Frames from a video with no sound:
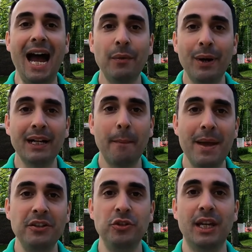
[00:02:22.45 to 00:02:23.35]
I
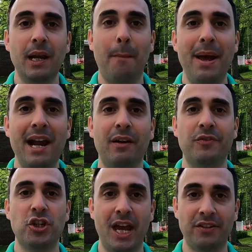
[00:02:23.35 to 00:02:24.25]
recommend you get a
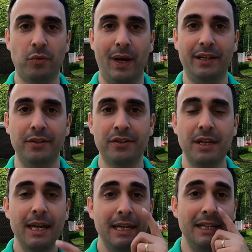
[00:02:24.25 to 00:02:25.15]
pair of chest waders.